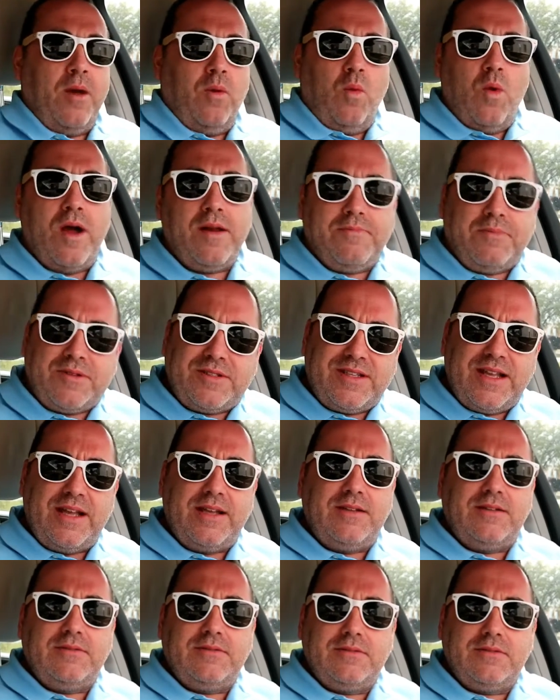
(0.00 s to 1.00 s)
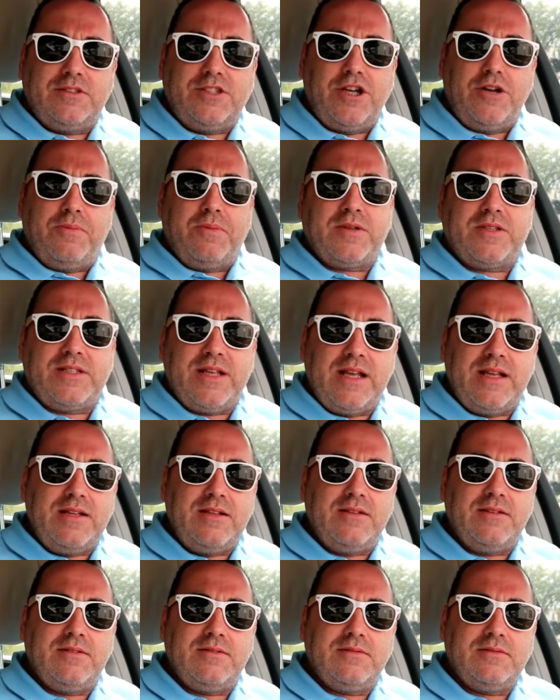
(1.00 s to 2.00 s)
1%, 2%,
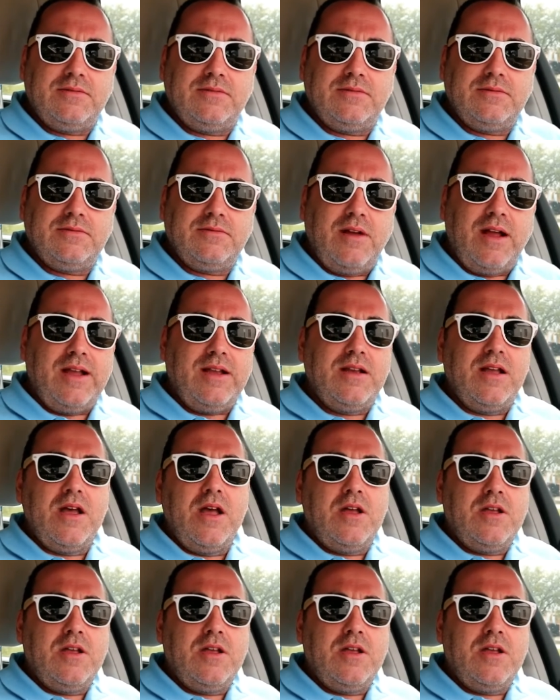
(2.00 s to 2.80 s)
right?